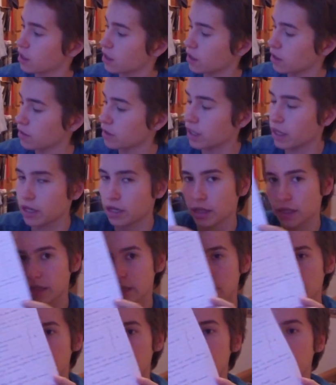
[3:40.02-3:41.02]
Okay?
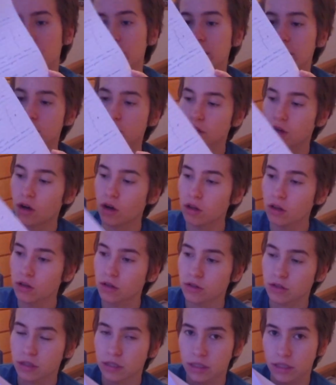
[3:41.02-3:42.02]
Because
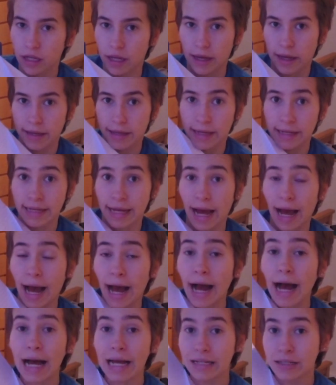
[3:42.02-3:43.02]
colors can
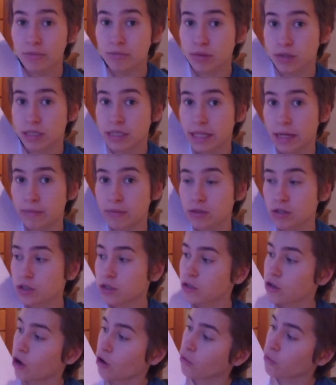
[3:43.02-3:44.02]
add
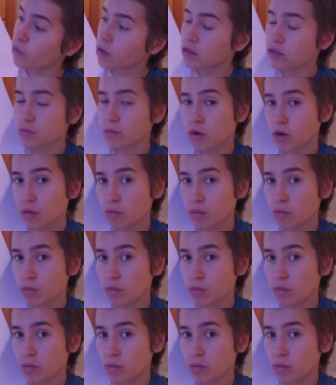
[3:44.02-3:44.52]
perception on what's more